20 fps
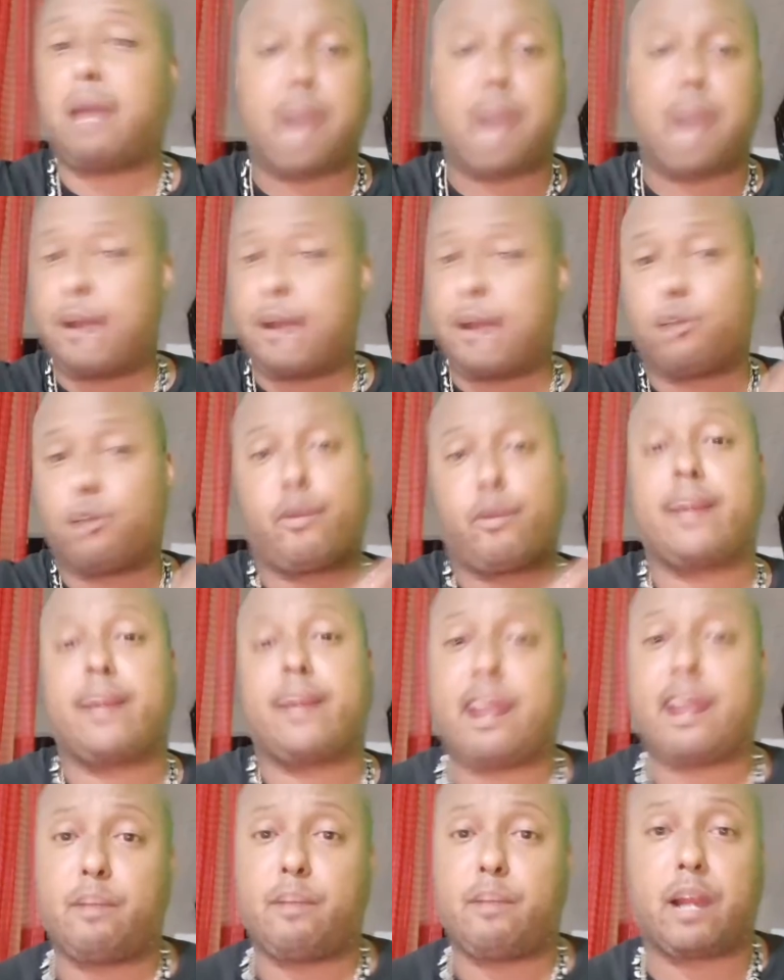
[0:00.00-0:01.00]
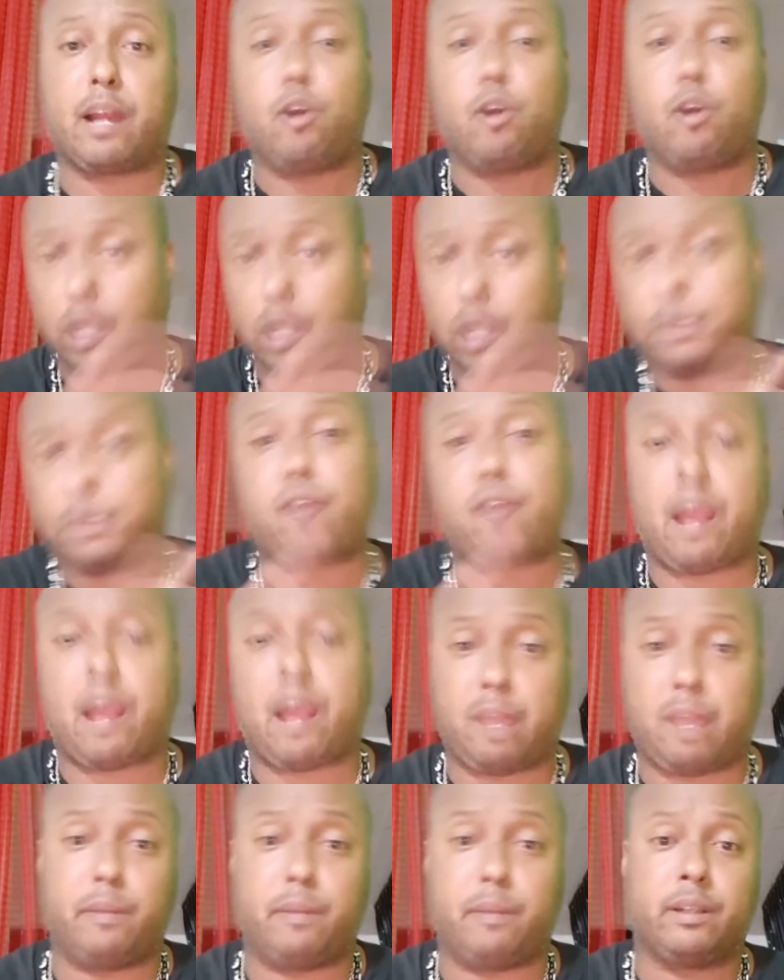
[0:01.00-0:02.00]
I ain't gonna break down to you, but go look up a crack
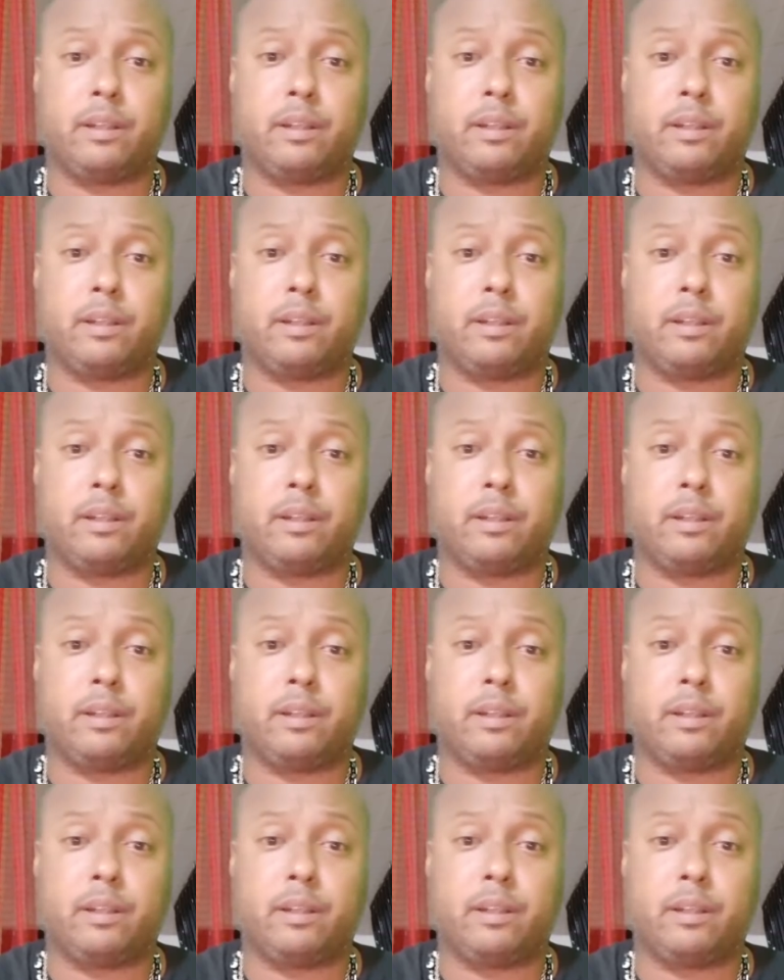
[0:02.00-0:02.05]
baby.